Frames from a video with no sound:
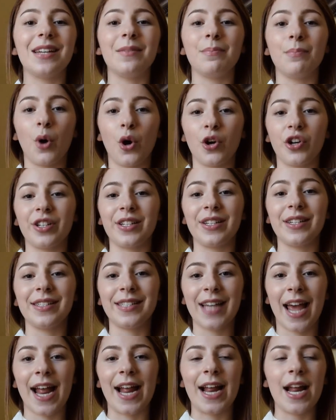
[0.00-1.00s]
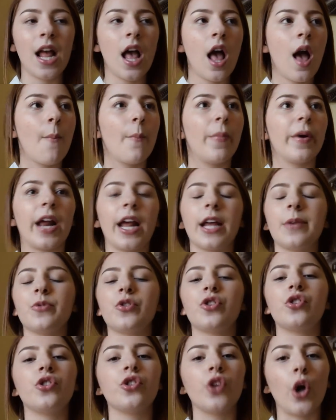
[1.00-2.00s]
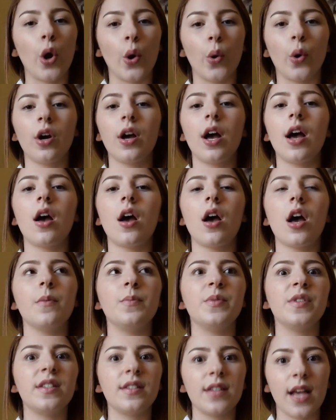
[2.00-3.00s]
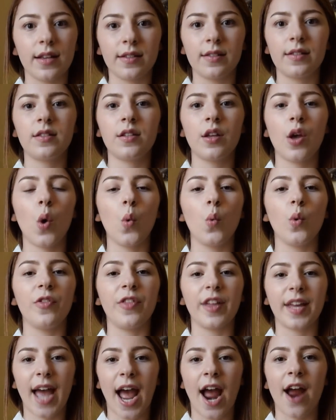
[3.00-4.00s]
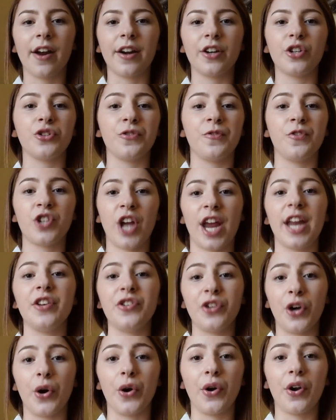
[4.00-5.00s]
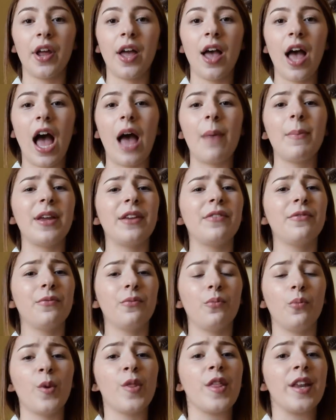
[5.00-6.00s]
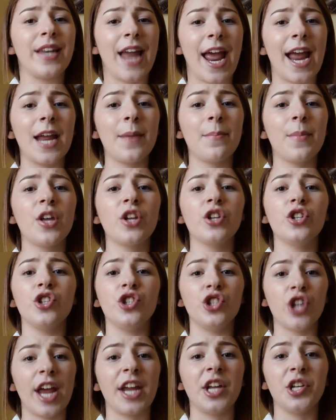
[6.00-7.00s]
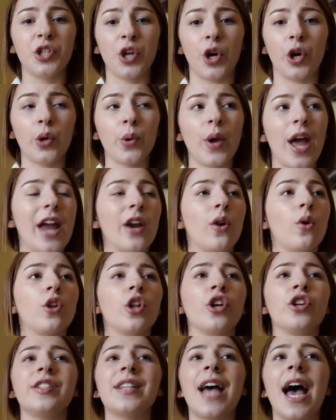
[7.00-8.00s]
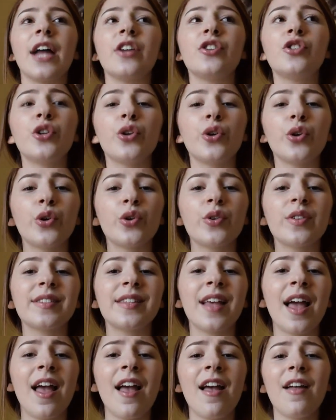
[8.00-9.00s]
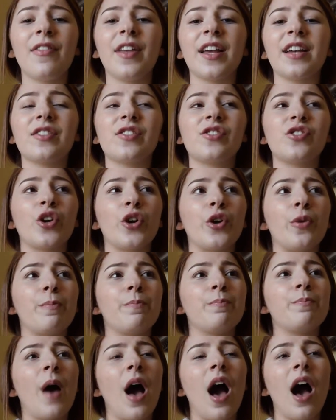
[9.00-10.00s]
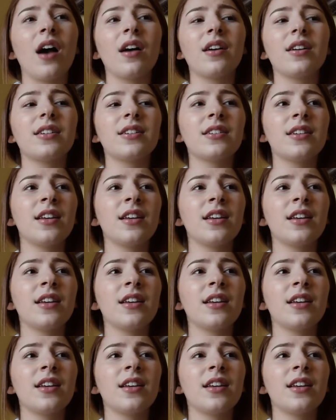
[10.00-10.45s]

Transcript: in modern day but I'm so obsessed with the character of Jane Doe. I mean, with a name, Jane Doe, and all her tattoos they are so punk